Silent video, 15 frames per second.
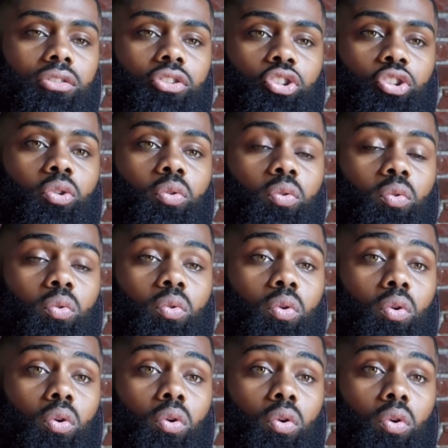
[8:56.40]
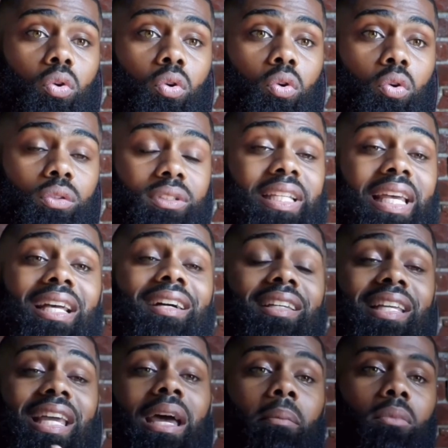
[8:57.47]
to take a
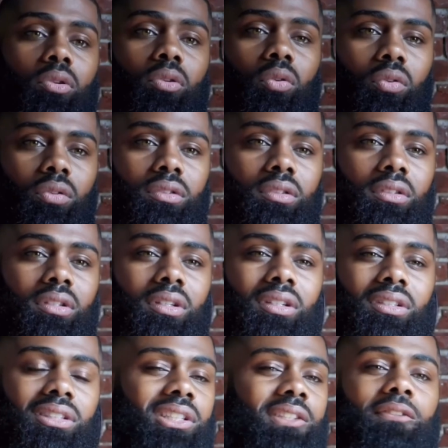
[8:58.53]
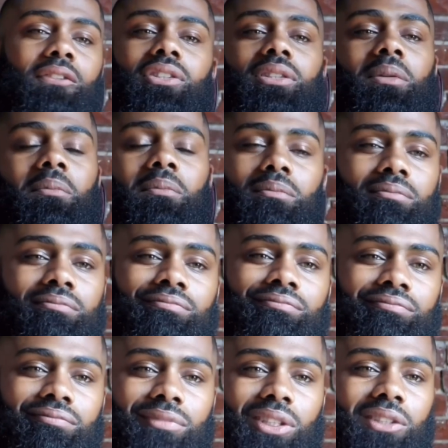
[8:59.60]
gamble on just
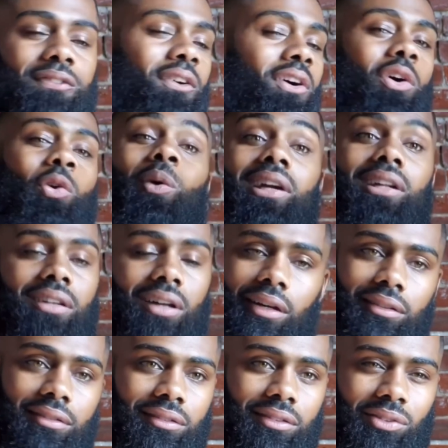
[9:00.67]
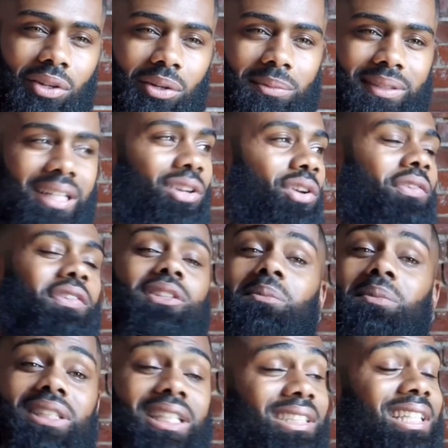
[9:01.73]
for a quick nut. You know what I'm saying? Over some
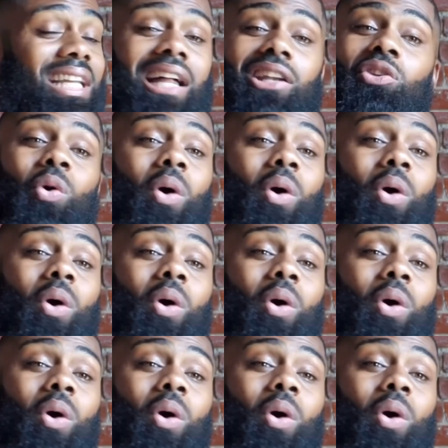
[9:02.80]
chicks that I know